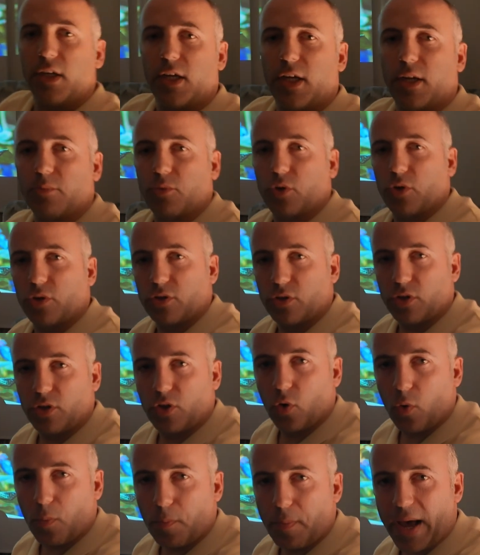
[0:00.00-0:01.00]
And I'm going to
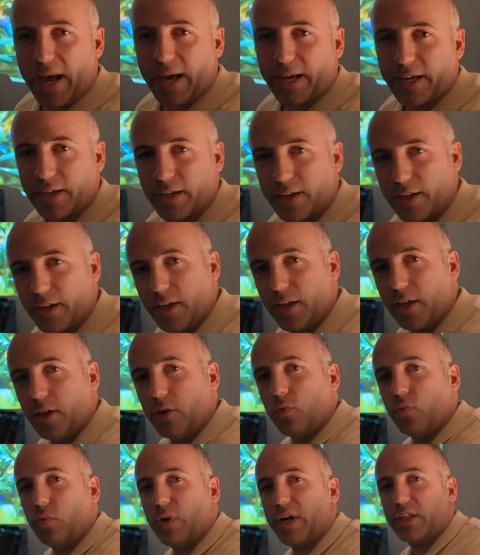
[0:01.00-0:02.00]
go back
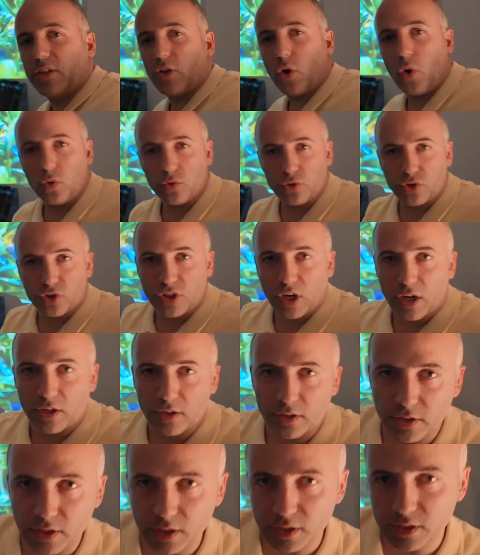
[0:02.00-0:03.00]
where it all
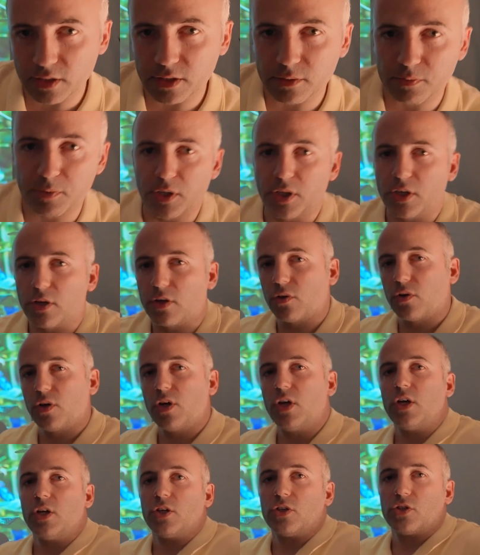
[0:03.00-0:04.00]
started in this video.
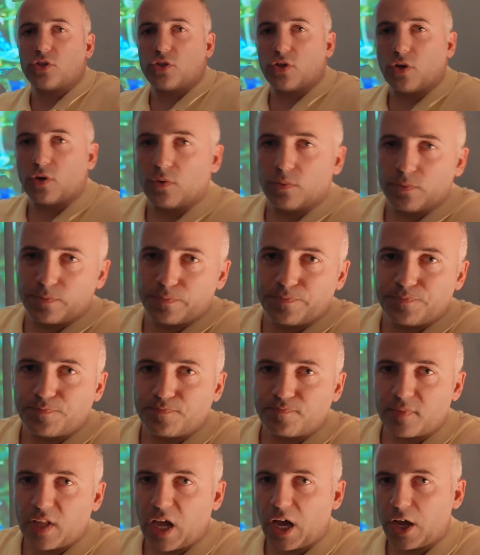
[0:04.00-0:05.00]
So
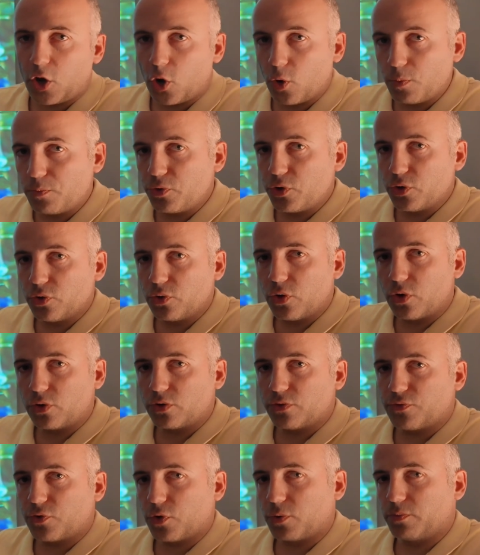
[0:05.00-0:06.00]
I hope you
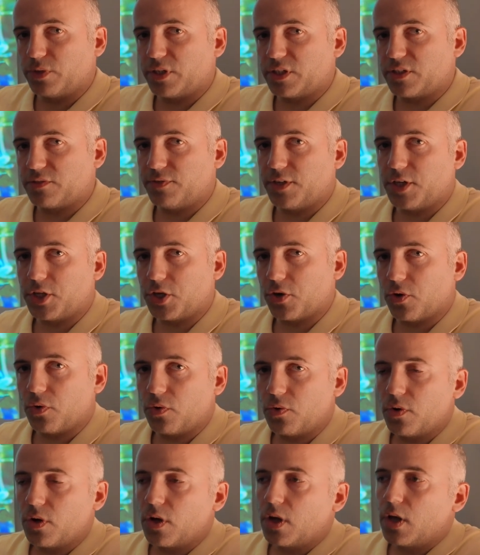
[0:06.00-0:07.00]
learned from this
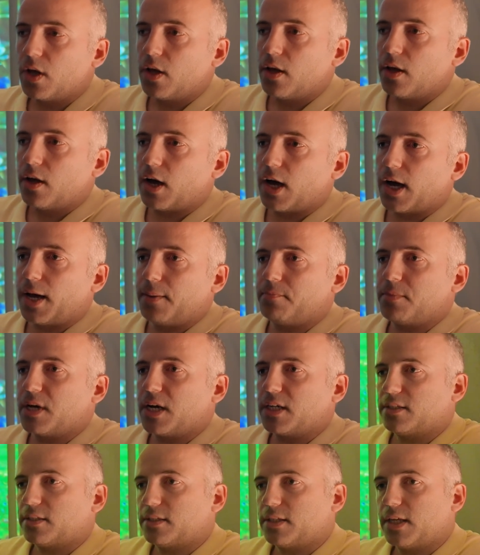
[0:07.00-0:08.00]
video. I'm
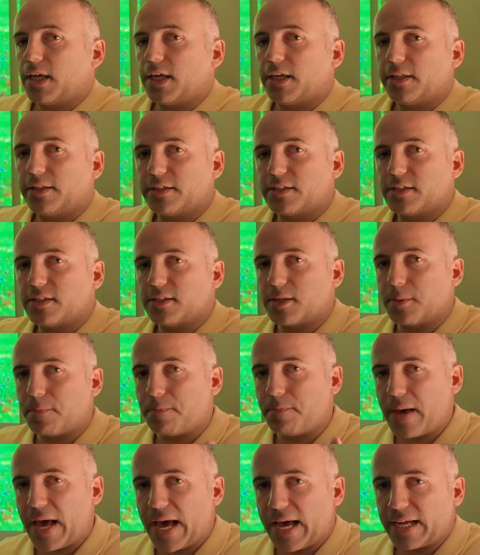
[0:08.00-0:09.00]
not saying this is a
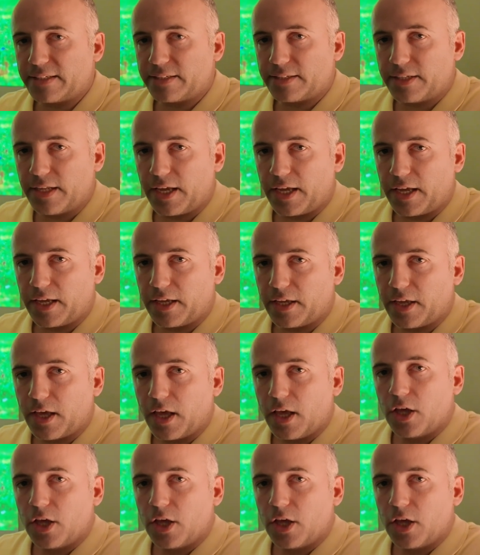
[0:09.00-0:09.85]
bad thing.